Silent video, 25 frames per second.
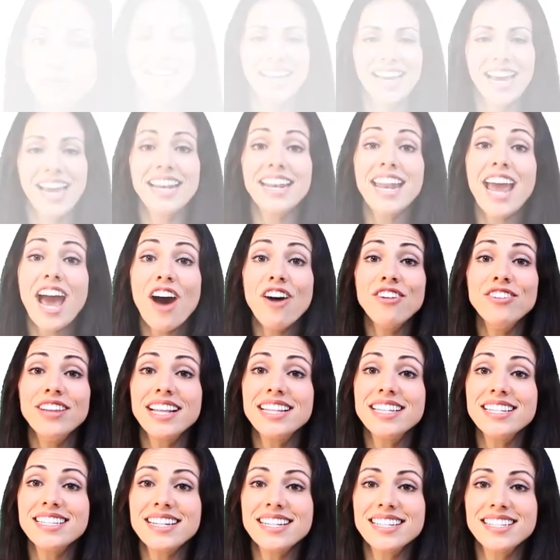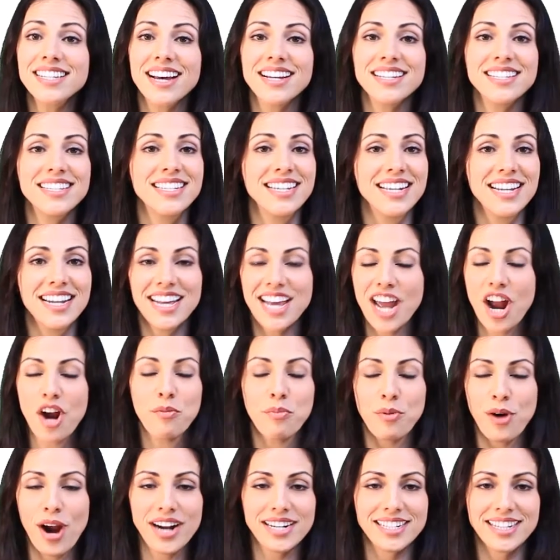And now let's discuss
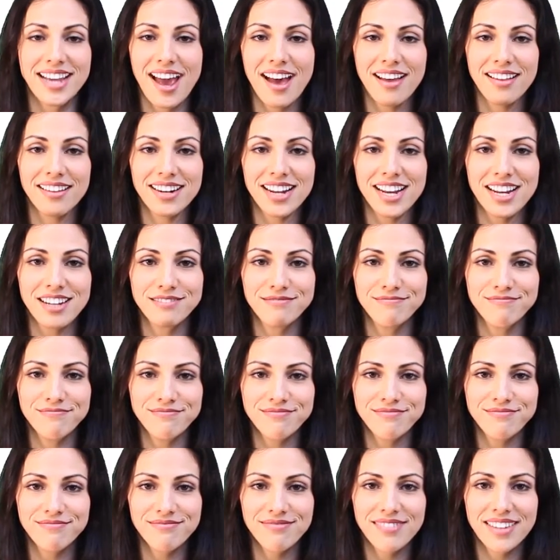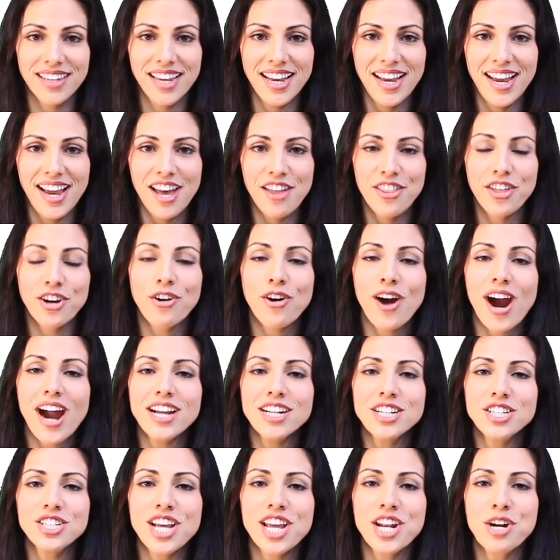CDR Practicality. The
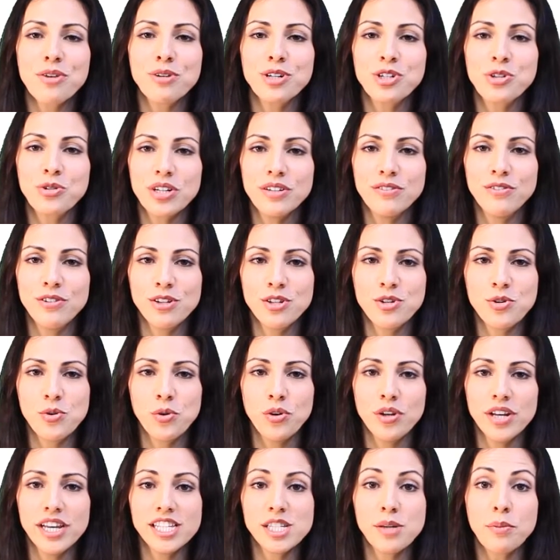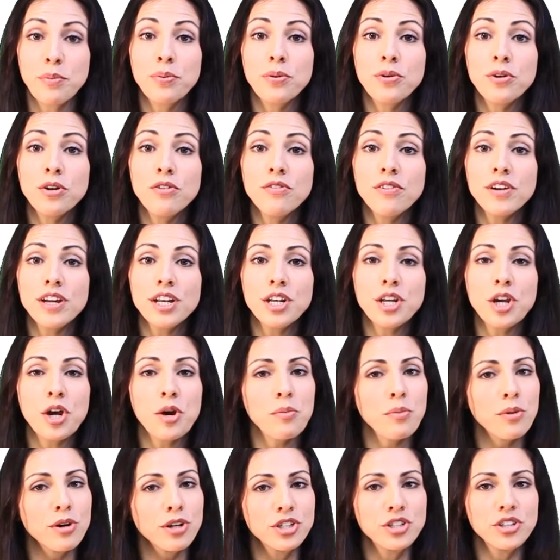Crash Data Retrieval tool is a proven,
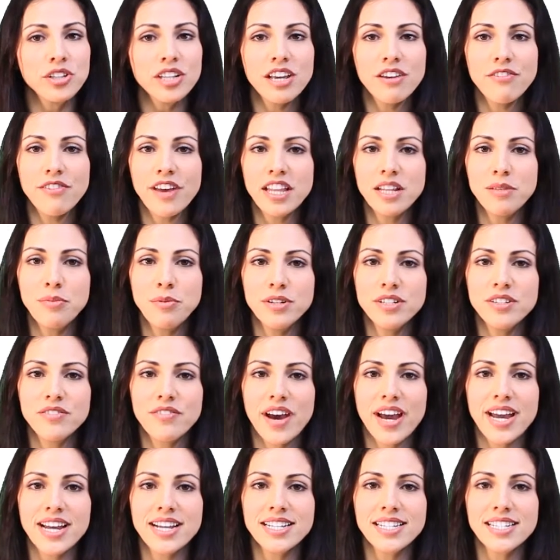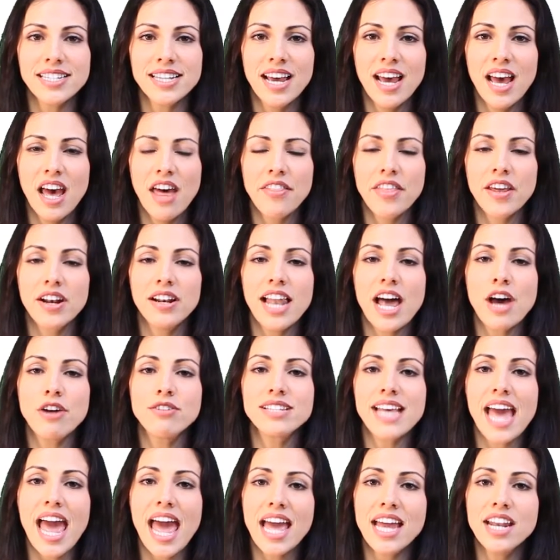commercially available device that
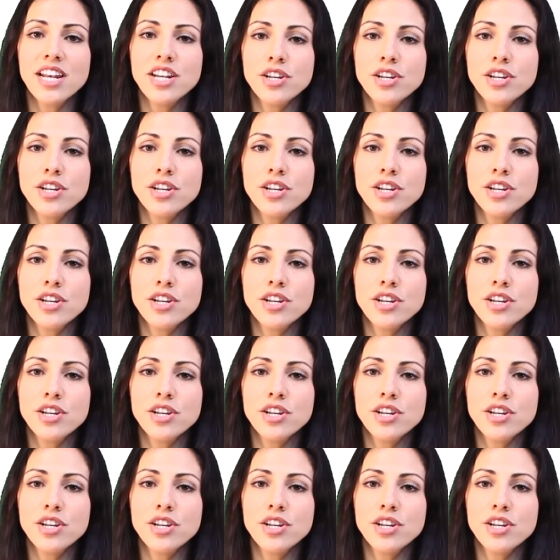allows end